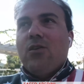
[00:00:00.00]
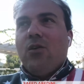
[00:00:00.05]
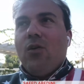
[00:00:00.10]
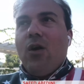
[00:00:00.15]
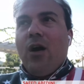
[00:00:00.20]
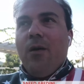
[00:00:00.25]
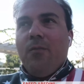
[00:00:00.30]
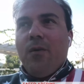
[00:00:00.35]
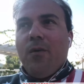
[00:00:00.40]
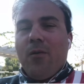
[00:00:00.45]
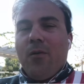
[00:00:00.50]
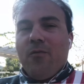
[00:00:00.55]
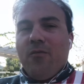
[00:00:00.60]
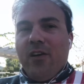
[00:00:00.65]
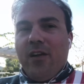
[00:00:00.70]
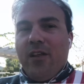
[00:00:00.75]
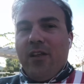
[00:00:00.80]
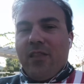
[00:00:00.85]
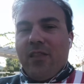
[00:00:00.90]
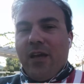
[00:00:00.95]
So
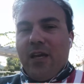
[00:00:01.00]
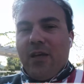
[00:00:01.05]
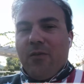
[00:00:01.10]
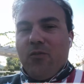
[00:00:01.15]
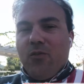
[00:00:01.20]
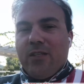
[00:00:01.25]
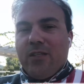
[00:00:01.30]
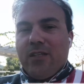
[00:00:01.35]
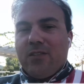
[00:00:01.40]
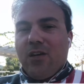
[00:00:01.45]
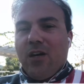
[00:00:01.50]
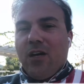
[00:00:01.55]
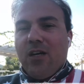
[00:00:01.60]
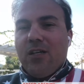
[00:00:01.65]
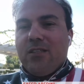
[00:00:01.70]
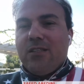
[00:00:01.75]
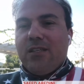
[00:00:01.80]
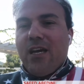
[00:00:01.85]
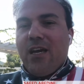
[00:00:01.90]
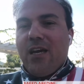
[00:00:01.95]
I'm very thankful that
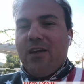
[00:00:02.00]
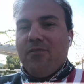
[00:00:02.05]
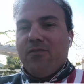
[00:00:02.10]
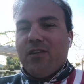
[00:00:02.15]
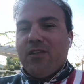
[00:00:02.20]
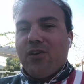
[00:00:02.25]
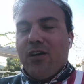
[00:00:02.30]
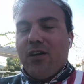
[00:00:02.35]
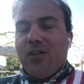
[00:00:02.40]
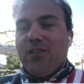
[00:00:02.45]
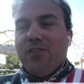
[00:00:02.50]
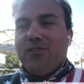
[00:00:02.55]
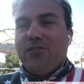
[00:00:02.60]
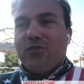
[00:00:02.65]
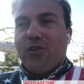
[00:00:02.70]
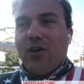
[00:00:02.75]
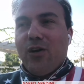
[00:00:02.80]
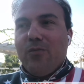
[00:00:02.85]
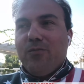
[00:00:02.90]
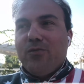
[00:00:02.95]
God gave
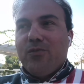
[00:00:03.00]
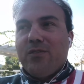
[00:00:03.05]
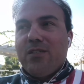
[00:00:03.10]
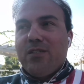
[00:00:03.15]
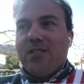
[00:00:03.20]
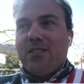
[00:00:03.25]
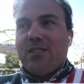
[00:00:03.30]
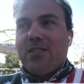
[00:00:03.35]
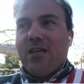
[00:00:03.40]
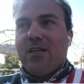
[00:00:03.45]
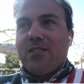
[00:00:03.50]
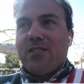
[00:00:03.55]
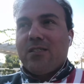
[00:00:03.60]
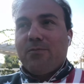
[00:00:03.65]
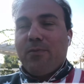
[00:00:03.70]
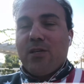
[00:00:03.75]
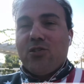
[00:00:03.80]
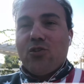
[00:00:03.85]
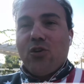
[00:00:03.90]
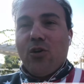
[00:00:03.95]
Donald Trump this
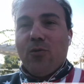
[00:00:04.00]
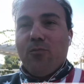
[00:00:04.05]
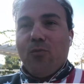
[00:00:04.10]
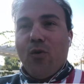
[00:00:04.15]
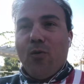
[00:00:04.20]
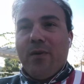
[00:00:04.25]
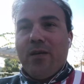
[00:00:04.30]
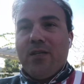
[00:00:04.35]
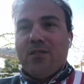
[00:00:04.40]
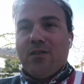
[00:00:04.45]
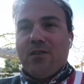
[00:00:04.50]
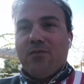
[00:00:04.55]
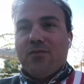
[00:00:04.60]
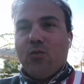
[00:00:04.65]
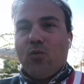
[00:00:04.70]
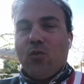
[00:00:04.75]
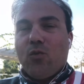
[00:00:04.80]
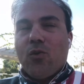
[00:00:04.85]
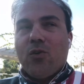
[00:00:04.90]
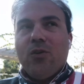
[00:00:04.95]
special
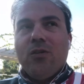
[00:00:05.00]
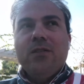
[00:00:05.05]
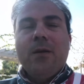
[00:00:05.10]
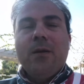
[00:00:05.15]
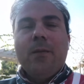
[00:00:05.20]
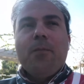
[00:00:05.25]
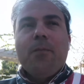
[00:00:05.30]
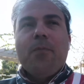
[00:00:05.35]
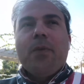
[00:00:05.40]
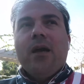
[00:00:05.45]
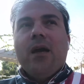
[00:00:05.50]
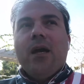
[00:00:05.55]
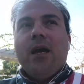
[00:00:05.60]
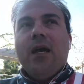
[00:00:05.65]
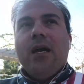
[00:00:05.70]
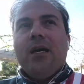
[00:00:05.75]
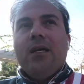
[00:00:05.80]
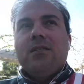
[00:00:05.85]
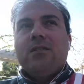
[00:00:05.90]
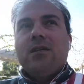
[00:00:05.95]
moment of the world.
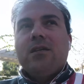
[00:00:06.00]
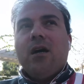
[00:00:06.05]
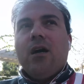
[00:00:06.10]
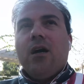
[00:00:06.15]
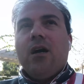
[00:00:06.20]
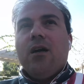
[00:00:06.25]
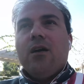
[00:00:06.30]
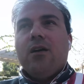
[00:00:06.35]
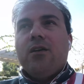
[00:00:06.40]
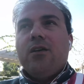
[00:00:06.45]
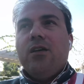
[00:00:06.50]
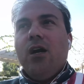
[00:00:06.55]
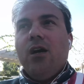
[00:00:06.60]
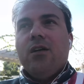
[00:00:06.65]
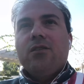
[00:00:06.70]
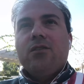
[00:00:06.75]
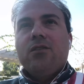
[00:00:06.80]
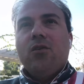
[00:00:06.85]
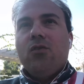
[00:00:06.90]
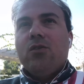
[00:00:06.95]
And
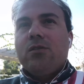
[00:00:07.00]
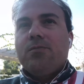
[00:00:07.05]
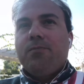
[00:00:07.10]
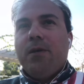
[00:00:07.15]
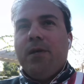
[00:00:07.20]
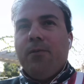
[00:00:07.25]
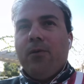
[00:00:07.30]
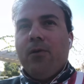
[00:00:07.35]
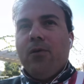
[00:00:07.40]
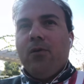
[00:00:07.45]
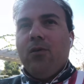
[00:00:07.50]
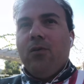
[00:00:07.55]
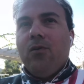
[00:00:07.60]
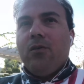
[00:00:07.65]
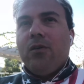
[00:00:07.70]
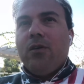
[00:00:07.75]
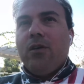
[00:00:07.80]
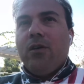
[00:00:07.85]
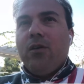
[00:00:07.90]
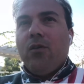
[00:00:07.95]
yeah, those
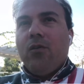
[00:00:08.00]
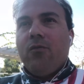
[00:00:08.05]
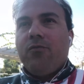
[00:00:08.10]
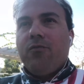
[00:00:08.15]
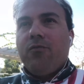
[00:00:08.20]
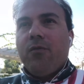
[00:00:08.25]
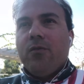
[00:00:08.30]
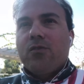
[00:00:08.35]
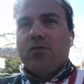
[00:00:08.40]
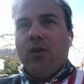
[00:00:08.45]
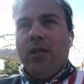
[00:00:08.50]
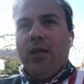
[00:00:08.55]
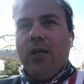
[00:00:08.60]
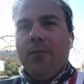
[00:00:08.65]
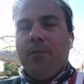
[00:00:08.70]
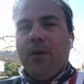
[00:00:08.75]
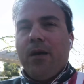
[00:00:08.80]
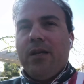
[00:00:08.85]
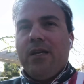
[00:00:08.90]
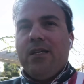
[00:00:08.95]
people, you know,
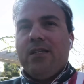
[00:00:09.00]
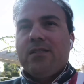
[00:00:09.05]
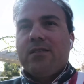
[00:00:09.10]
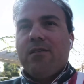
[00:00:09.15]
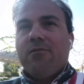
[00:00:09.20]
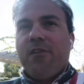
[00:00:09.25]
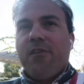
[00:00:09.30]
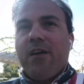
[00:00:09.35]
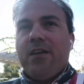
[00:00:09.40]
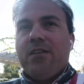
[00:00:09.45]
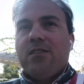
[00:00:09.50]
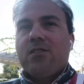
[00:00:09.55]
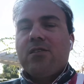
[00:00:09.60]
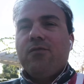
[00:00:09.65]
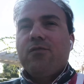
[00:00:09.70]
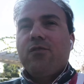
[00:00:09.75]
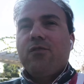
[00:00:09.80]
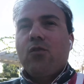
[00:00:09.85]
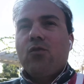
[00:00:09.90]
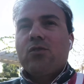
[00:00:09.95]
Soleimani is the
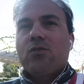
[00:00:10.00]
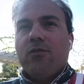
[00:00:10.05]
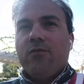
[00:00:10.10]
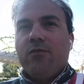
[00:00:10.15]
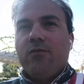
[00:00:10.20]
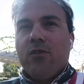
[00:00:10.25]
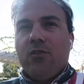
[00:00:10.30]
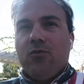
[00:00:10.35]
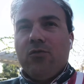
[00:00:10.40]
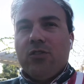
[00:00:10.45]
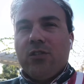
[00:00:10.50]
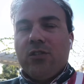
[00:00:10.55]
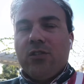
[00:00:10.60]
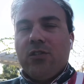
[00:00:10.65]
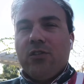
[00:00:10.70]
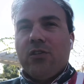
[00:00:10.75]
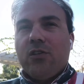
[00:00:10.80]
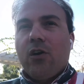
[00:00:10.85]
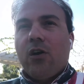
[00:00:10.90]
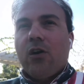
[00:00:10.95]
face of those
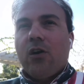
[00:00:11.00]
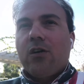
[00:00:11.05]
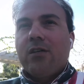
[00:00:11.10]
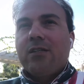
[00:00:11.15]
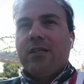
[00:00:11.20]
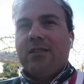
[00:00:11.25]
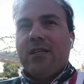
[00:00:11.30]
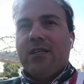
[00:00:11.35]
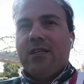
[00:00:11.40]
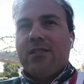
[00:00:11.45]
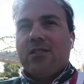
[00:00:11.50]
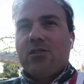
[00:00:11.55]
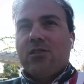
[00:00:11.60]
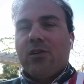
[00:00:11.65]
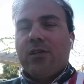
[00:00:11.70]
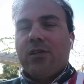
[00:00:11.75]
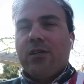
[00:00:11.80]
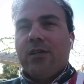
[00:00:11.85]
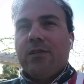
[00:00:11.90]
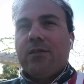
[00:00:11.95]
Revolutionary Guard that they
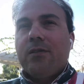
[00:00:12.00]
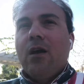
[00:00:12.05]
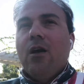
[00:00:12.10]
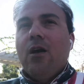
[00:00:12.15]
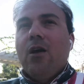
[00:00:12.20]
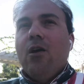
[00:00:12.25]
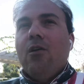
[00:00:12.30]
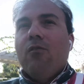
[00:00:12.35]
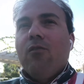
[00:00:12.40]
started